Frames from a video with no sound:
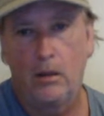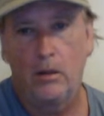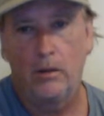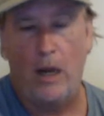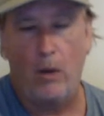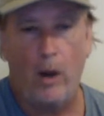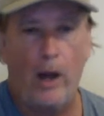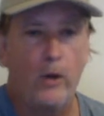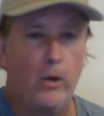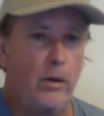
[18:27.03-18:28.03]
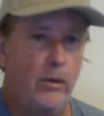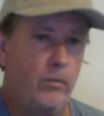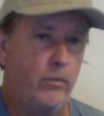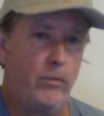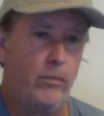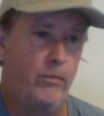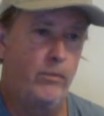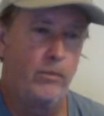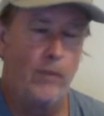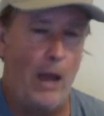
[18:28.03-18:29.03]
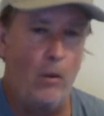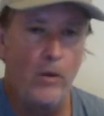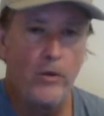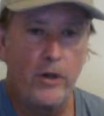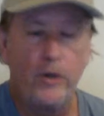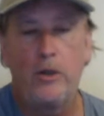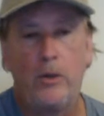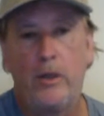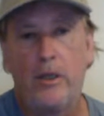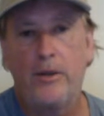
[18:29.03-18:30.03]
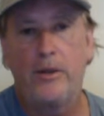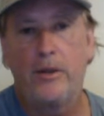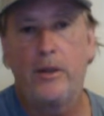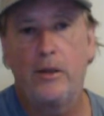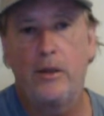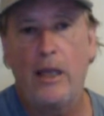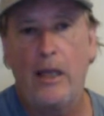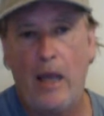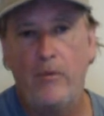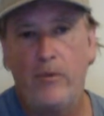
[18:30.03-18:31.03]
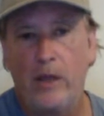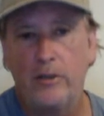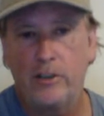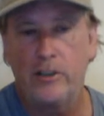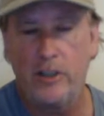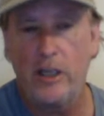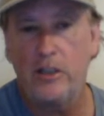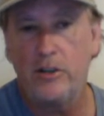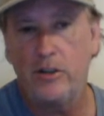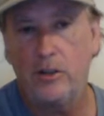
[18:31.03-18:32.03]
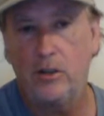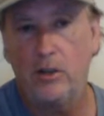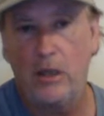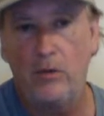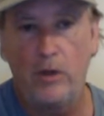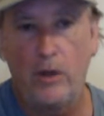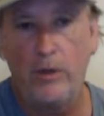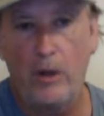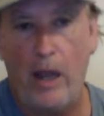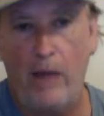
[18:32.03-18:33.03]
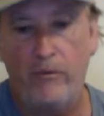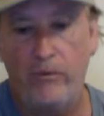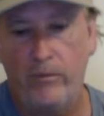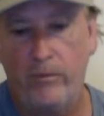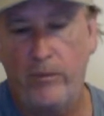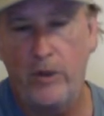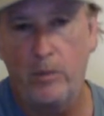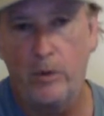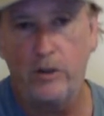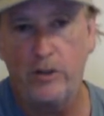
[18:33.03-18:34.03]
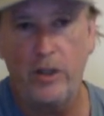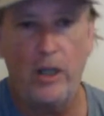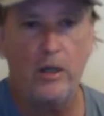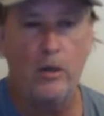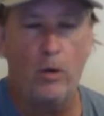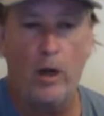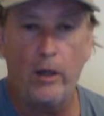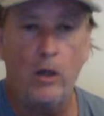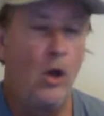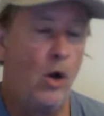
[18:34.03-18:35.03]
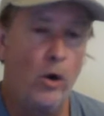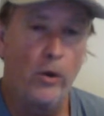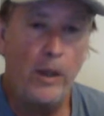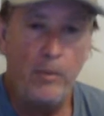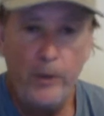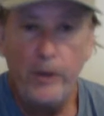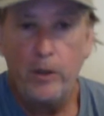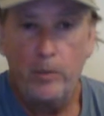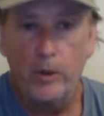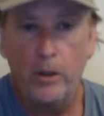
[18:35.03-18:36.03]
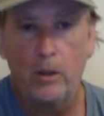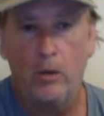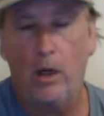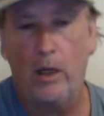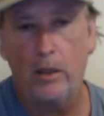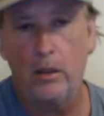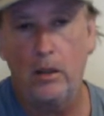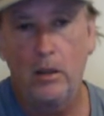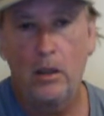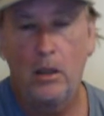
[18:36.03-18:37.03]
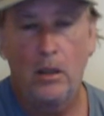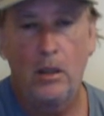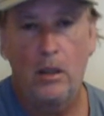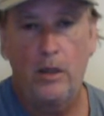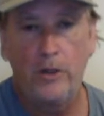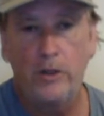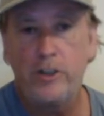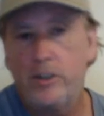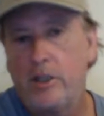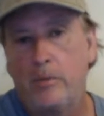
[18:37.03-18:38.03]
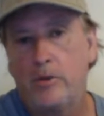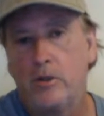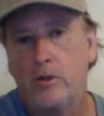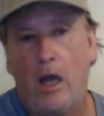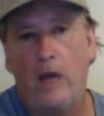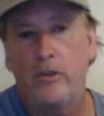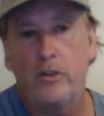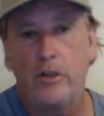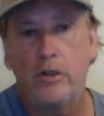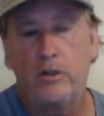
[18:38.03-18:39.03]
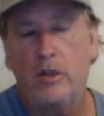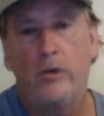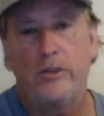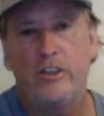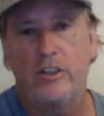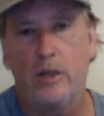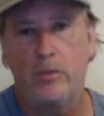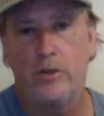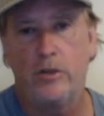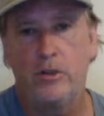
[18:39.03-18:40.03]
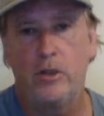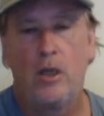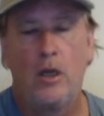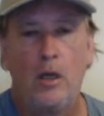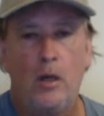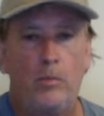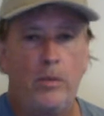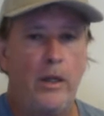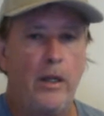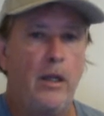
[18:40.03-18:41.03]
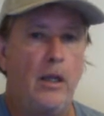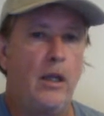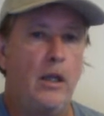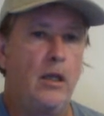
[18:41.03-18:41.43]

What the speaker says: that writer, however they're doing it, they have found success, even though they have their book stuck in erotica, or they put their book in erotica. There's exceptions, obviously. There's always exceptions. But